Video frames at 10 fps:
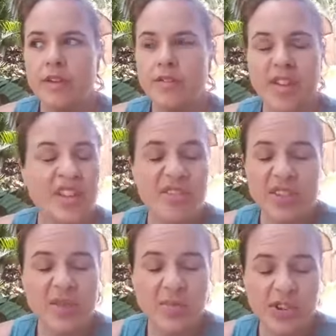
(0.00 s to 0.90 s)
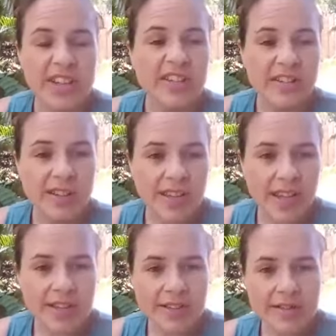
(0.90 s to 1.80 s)
inner inspiration, I
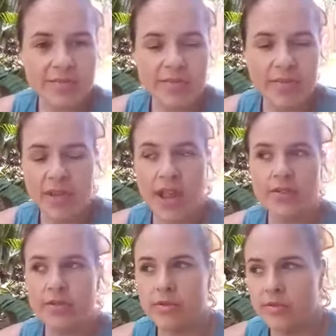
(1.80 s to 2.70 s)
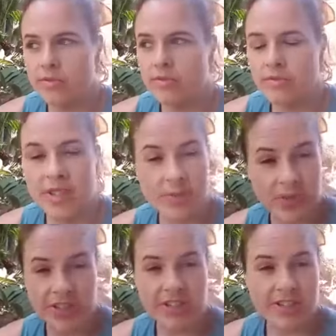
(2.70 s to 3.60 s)
guess, the natural
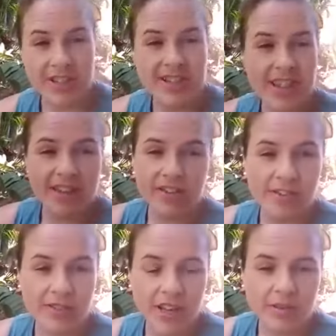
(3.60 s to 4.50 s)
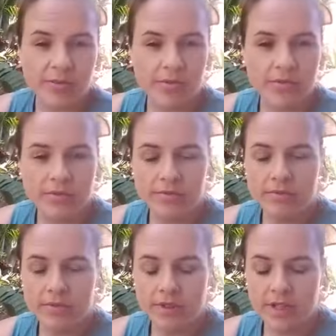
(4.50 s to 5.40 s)
inspiration that's there and available
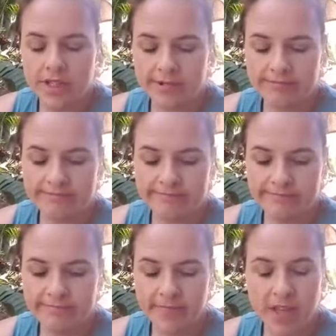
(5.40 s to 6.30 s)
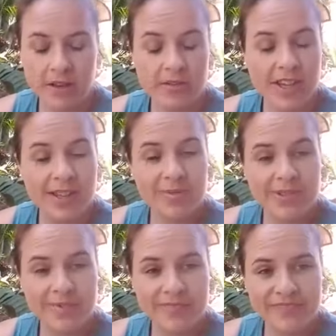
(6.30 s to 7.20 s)
at all times.
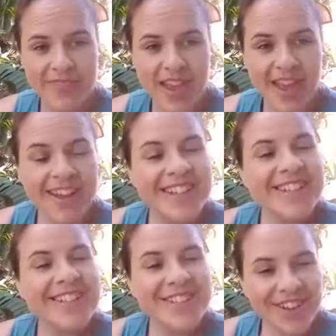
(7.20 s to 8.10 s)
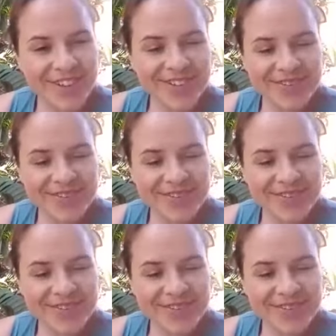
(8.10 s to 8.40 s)
So